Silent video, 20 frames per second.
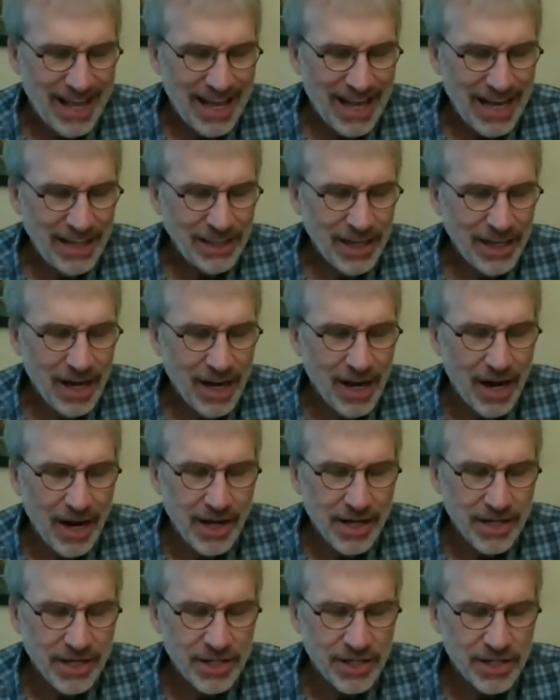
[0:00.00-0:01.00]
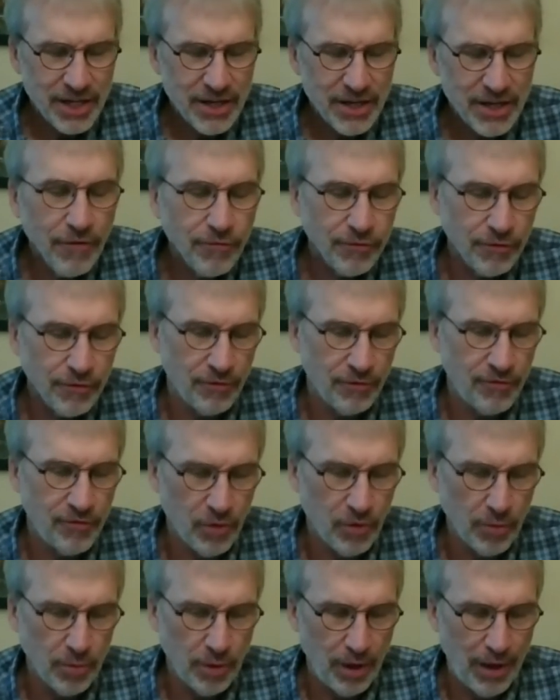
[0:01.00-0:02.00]
Is it an unskillful
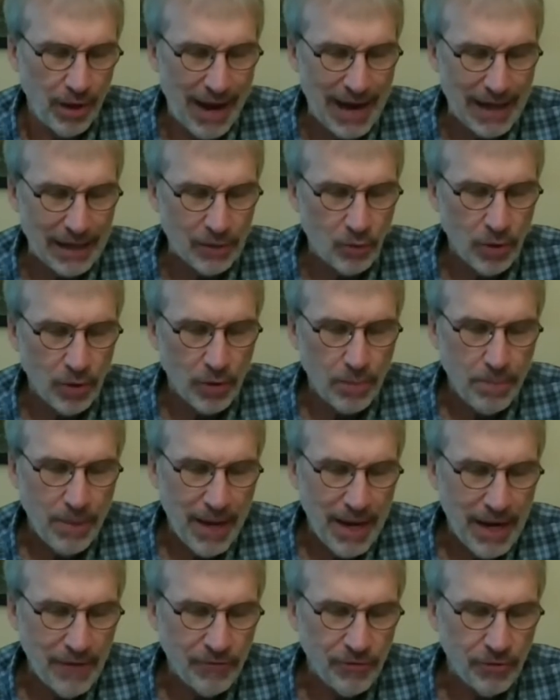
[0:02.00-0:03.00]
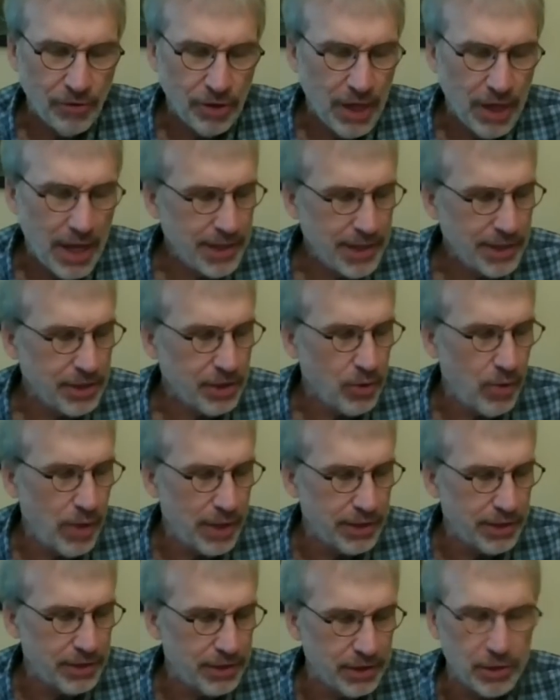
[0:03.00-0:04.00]
verbal act with painful
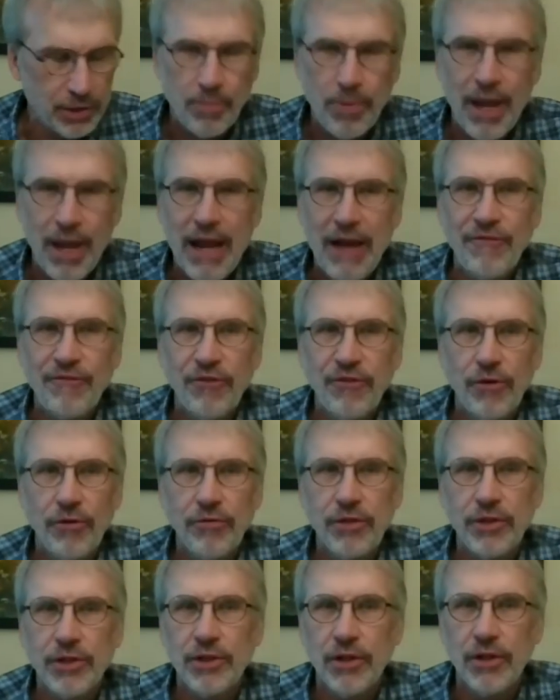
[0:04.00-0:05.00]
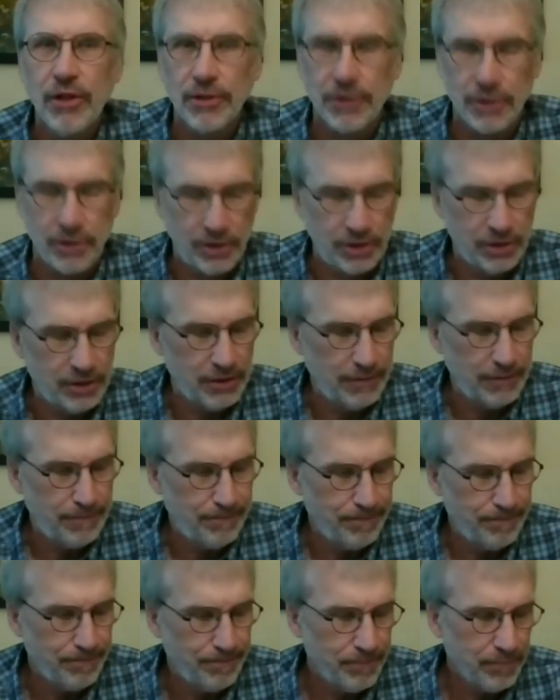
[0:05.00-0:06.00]
consequences, painful results?
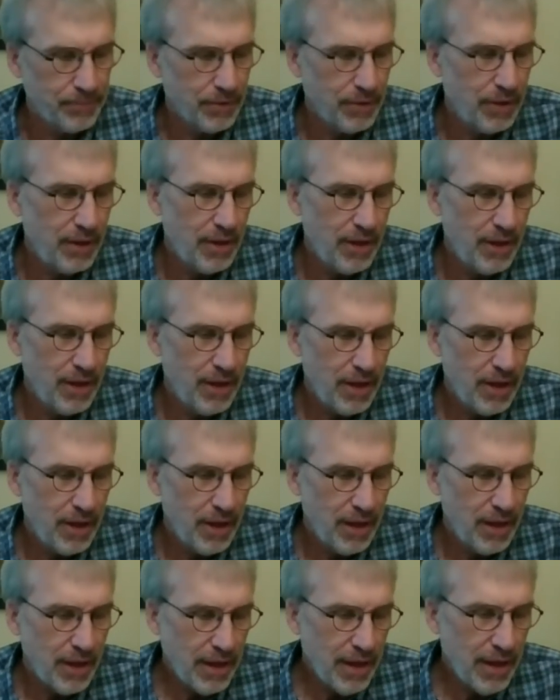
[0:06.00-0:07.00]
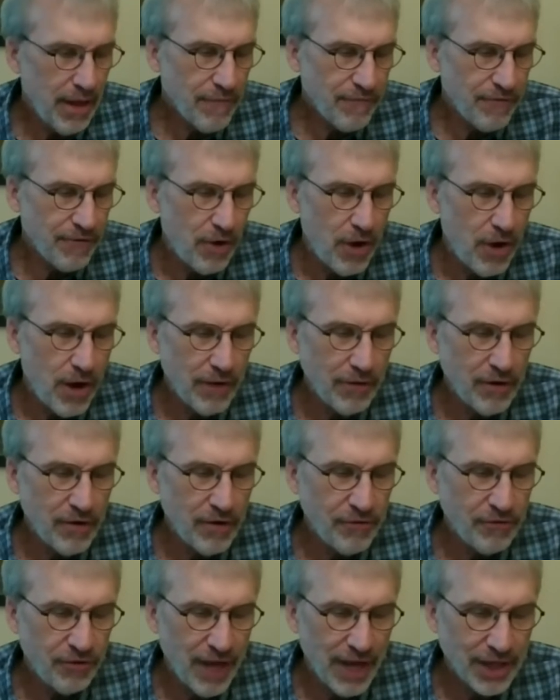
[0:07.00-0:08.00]
If on
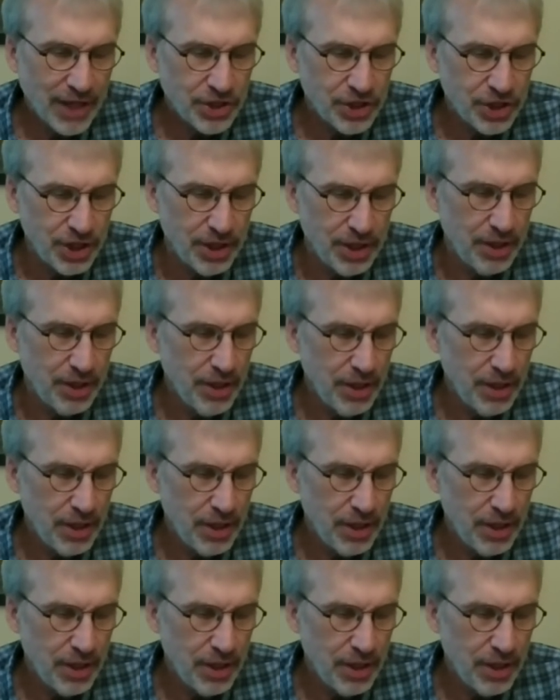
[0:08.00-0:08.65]
reflection,